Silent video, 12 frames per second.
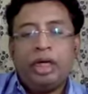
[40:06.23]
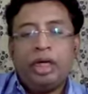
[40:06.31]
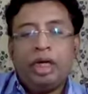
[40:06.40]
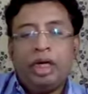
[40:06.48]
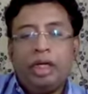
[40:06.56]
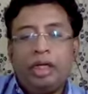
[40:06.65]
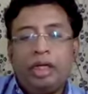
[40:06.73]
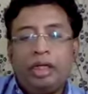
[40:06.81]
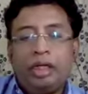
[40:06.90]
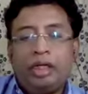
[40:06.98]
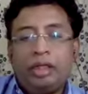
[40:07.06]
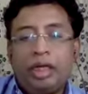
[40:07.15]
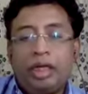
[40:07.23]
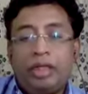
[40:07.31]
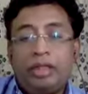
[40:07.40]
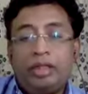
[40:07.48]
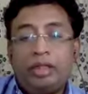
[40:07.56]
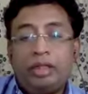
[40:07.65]
And that
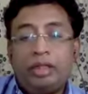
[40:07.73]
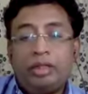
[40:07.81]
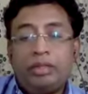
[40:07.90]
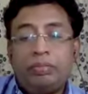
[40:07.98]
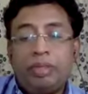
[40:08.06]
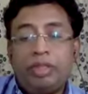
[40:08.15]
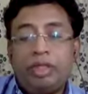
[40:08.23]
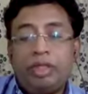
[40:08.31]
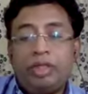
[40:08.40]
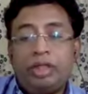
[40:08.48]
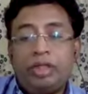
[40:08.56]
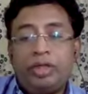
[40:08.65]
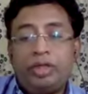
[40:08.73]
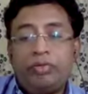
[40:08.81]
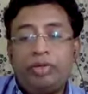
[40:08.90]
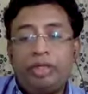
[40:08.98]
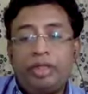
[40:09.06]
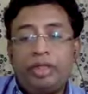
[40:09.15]
is basing on the
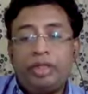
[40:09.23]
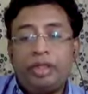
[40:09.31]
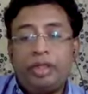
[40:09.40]
geofencing.